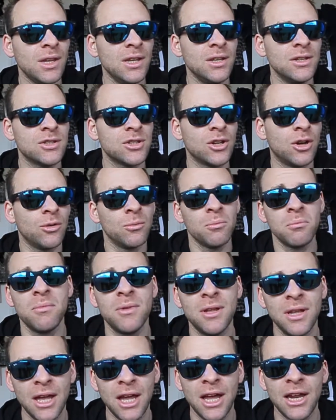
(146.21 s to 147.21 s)
So
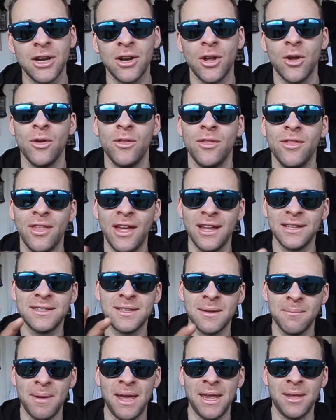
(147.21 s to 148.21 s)
I don't know, that's
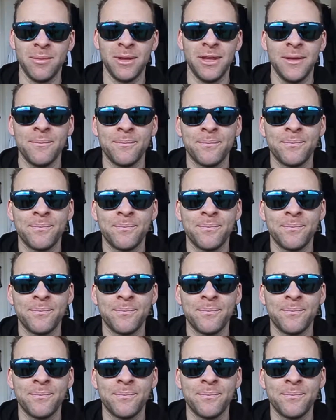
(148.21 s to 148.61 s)
a maybe.